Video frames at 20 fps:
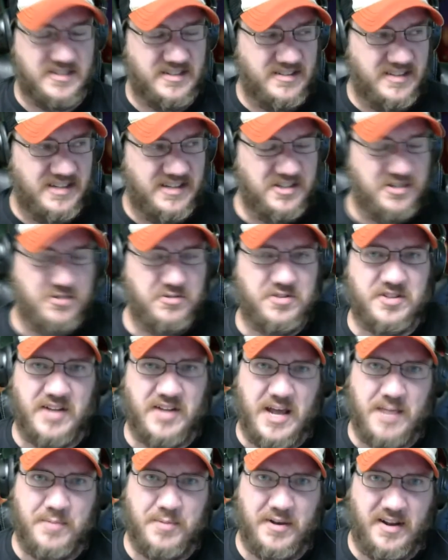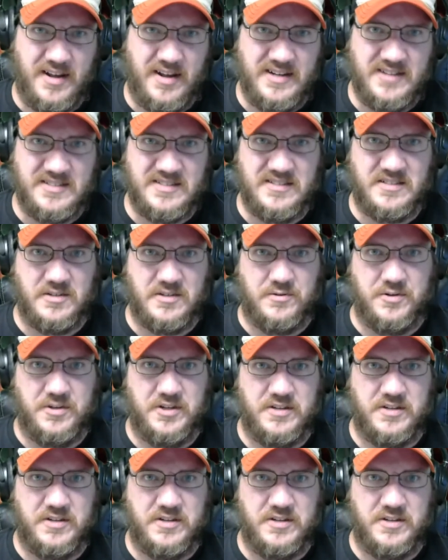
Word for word: unless you slap a license on